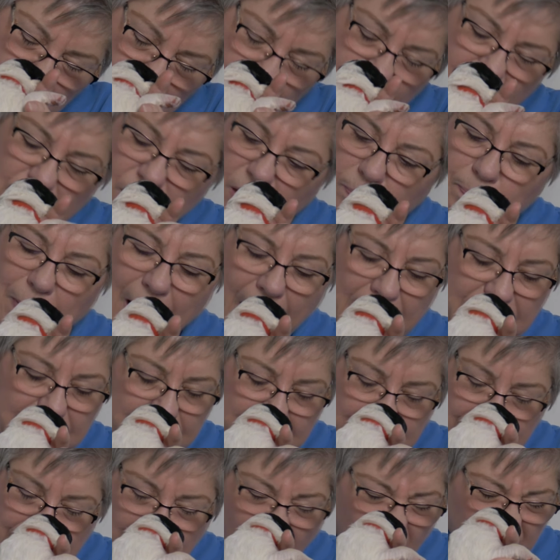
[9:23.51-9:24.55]
little
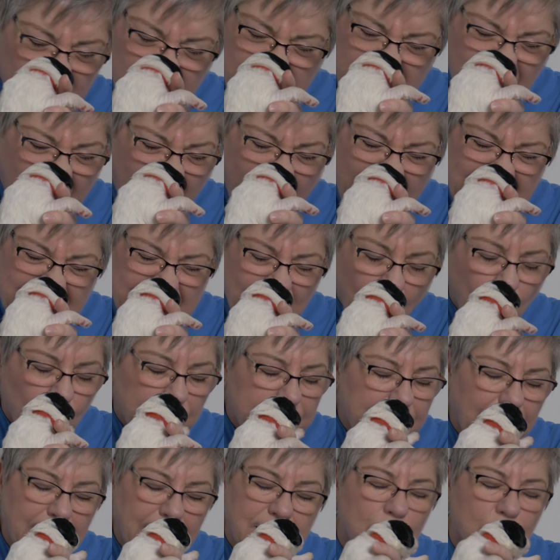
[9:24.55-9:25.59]
patches on his eyes.
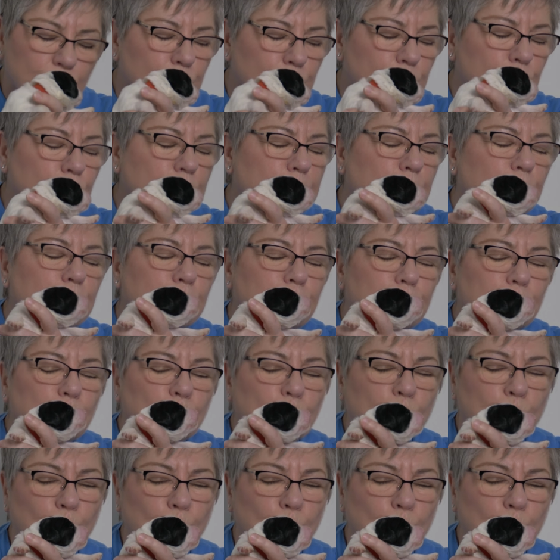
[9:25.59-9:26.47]
Oh yes, he's so cute.